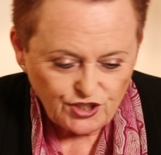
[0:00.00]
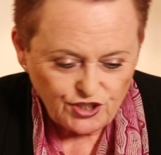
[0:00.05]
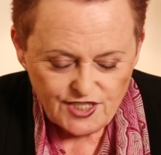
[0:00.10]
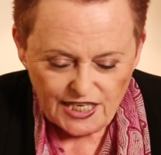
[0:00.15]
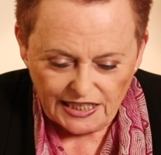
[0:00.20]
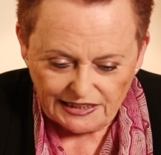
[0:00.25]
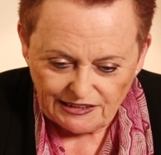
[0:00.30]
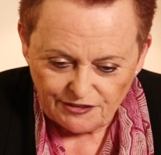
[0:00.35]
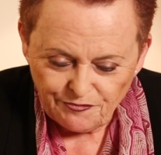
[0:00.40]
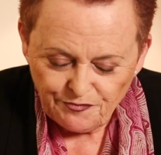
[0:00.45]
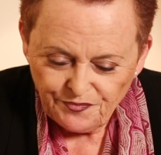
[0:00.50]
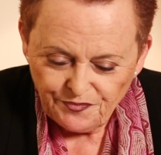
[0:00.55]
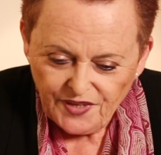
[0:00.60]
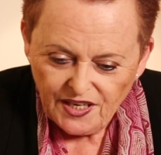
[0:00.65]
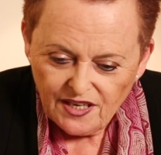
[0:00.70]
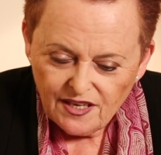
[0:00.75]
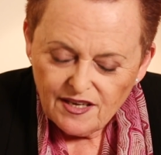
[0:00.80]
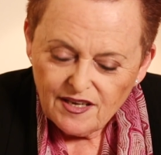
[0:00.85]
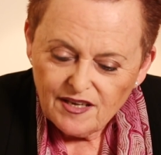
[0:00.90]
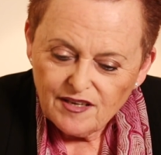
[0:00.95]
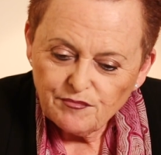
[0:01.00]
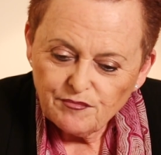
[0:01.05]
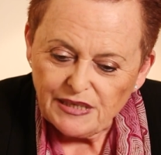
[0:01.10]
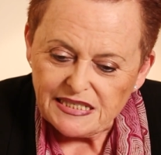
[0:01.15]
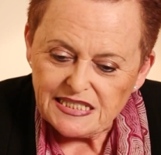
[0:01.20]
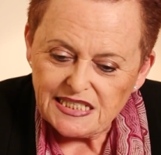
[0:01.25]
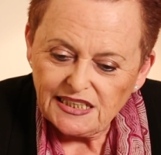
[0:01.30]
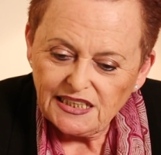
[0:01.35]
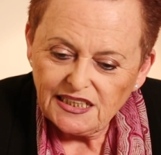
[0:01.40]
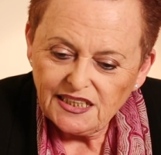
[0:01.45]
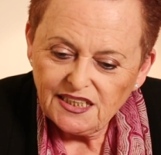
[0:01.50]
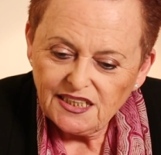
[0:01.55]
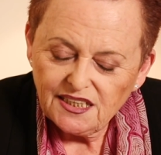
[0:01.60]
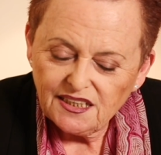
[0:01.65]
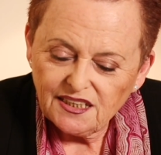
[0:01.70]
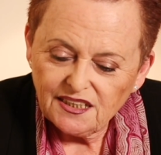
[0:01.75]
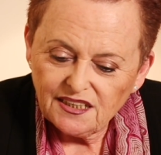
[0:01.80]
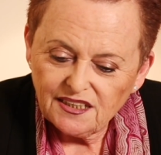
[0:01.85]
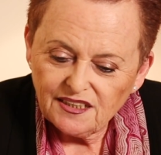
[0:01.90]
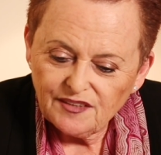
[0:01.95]
exactly. Basically,
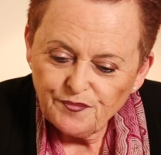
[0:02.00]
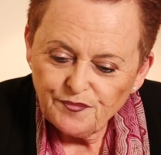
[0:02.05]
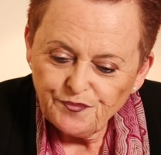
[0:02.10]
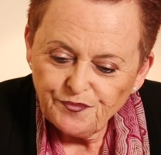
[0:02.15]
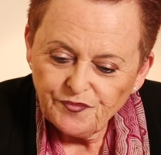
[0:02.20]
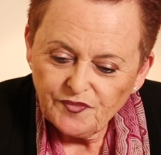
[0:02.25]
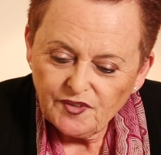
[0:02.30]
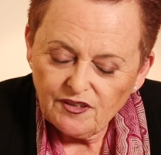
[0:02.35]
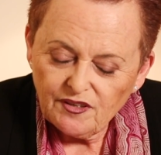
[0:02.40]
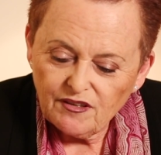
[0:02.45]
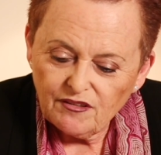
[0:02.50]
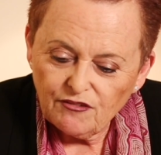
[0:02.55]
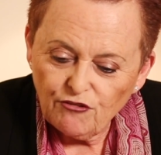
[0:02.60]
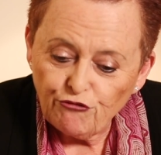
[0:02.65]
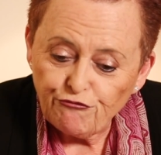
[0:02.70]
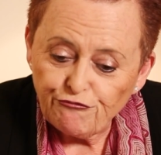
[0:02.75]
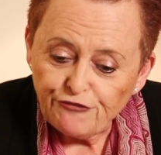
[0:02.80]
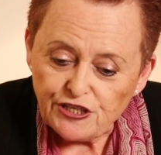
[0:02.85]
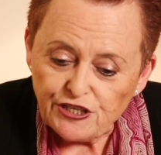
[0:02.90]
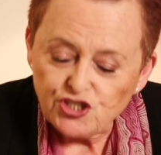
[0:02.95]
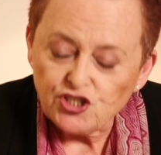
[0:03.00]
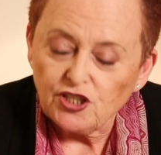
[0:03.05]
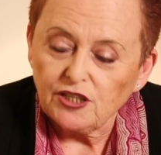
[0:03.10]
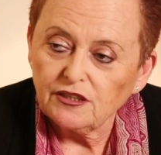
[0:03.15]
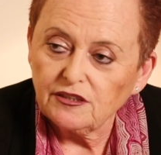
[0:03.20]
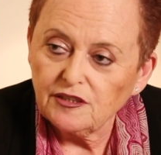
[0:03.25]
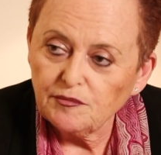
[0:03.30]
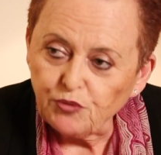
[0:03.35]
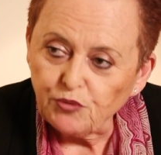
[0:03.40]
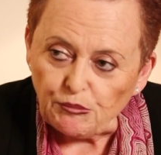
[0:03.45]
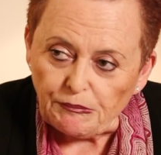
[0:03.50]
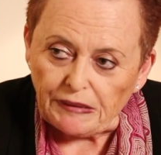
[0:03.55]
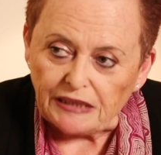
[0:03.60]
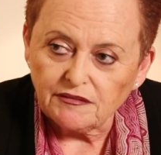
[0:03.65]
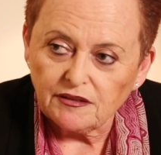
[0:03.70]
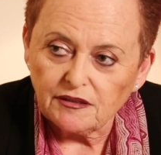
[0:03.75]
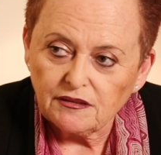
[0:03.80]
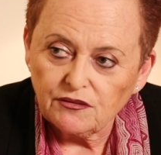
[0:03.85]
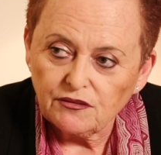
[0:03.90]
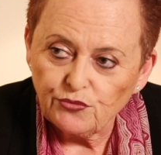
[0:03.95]
official
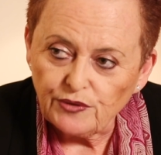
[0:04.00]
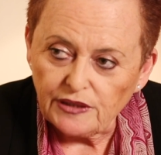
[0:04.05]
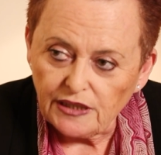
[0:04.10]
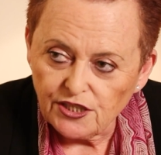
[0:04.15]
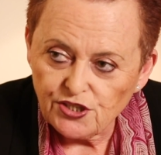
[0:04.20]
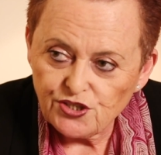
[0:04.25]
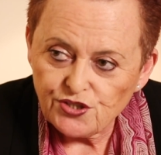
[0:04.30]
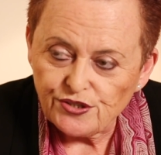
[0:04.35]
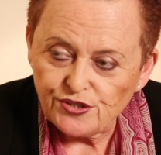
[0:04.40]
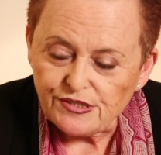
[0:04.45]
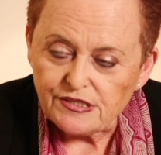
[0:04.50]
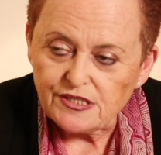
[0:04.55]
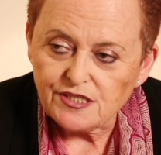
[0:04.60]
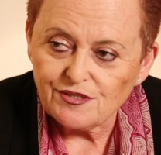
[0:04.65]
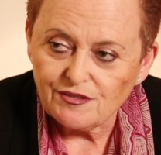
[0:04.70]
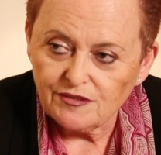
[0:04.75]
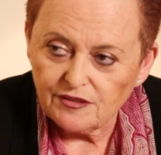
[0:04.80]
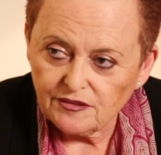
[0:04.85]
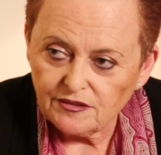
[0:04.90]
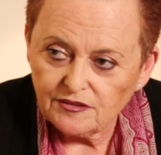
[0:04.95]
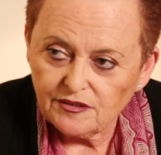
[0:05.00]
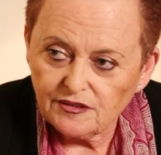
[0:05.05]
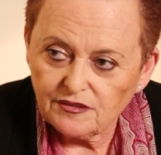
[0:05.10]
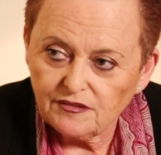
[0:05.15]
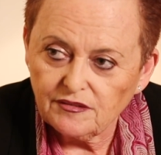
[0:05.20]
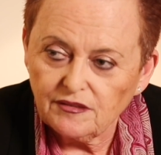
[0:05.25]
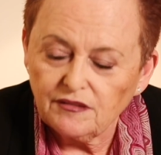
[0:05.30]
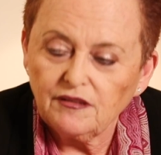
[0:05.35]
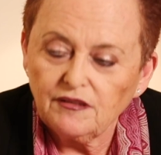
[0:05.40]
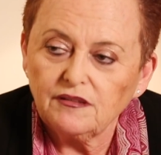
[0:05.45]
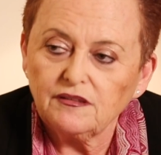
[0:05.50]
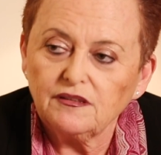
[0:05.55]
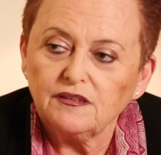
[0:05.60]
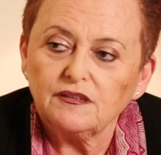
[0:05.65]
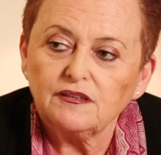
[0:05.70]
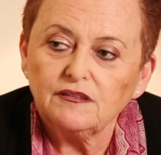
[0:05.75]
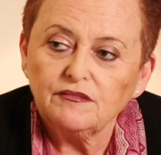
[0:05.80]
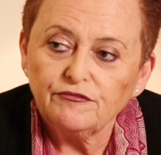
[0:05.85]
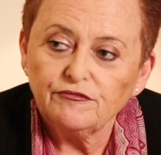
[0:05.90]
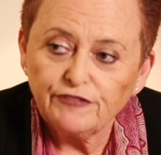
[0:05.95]
diplomatic relations started on the
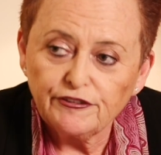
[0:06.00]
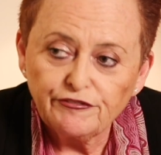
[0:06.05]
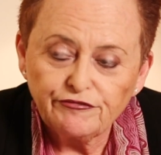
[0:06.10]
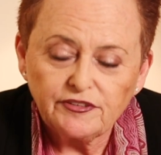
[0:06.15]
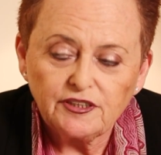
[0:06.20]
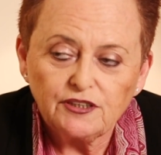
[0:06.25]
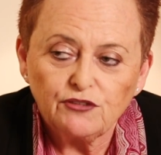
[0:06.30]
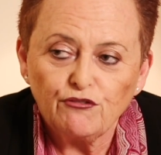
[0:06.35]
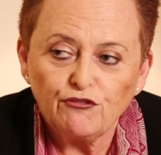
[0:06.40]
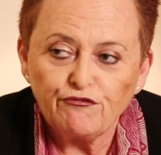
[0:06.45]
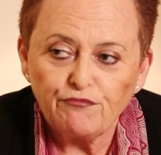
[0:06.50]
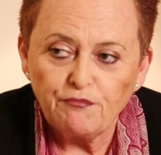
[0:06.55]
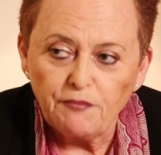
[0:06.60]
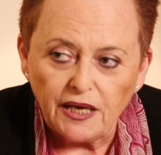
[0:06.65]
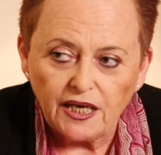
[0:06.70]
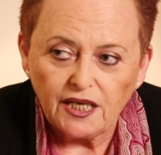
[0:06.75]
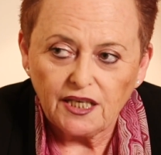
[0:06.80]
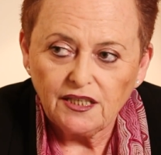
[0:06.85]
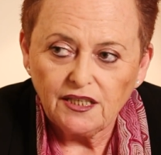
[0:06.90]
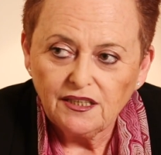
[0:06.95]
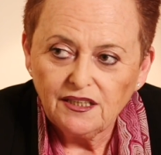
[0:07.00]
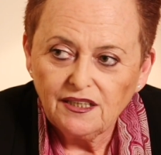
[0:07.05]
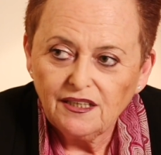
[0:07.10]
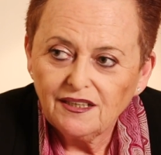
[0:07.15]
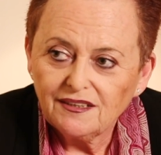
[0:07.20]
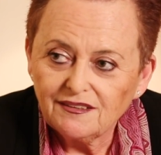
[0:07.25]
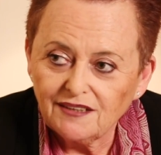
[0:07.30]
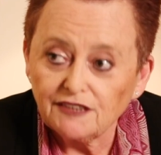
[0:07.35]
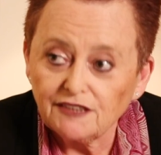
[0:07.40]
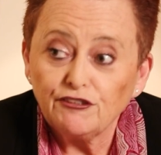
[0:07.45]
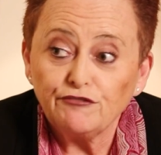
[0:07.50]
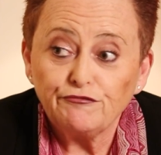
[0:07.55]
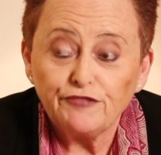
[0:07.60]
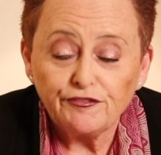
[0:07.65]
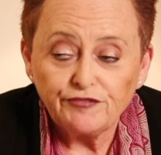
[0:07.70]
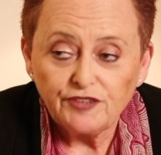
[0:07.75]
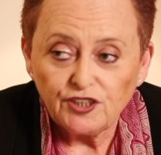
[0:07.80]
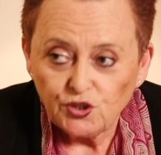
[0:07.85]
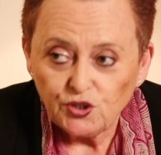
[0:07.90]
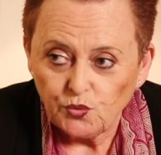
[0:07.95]
15th of May,
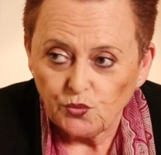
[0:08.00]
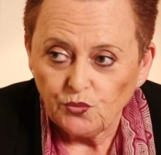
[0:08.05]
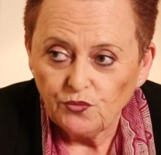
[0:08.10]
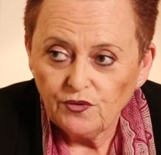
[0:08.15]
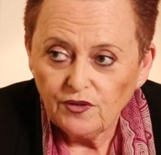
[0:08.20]
1952.